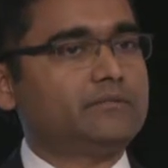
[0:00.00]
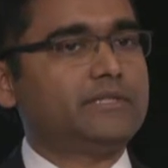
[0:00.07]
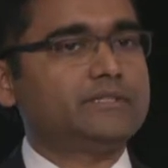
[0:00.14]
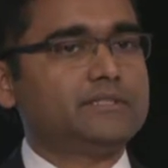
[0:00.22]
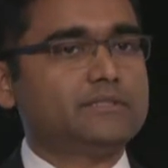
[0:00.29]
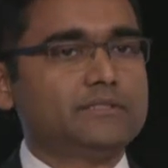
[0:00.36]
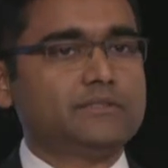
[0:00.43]

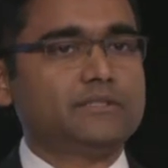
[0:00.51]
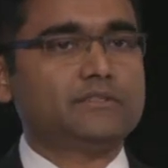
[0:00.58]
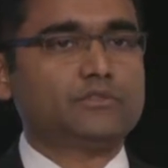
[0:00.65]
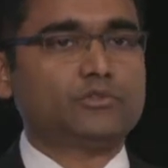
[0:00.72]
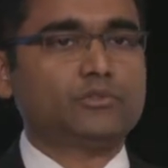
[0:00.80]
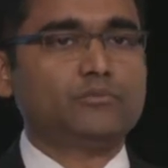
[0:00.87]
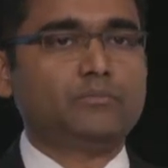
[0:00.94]

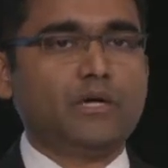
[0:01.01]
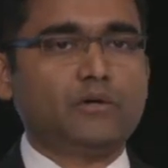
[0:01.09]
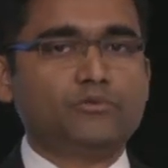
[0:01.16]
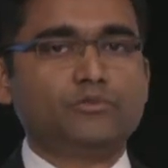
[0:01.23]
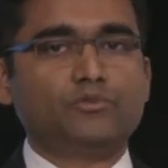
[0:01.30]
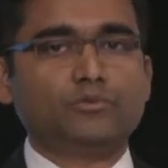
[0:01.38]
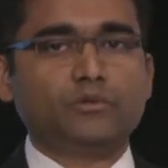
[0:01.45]
resistance could
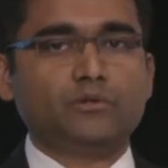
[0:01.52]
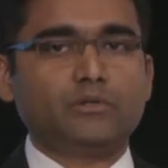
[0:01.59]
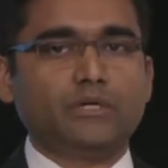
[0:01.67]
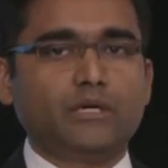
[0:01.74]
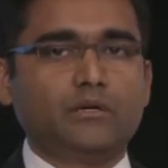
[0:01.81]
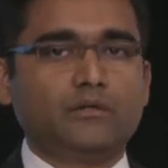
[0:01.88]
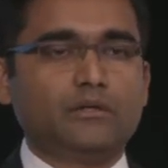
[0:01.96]
mount to
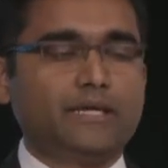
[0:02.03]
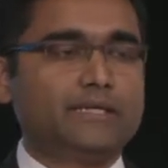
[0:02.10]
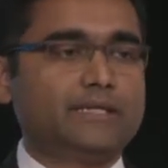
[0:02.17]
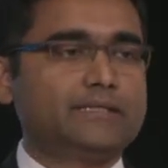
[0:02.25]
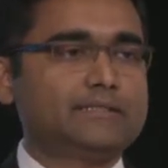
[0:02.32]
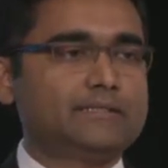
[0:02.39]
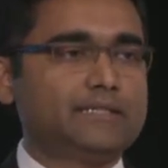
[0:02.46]
an
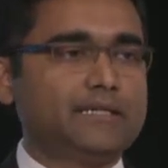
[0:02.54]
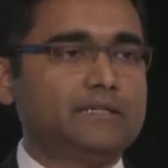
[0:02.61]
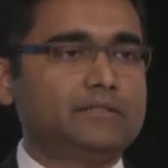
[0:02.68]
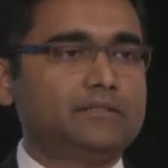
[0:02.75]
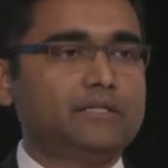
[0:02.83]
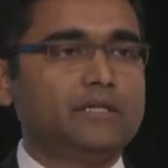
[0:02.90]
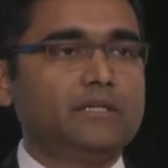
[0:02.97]

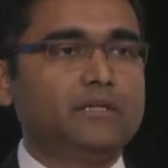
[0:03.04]
extent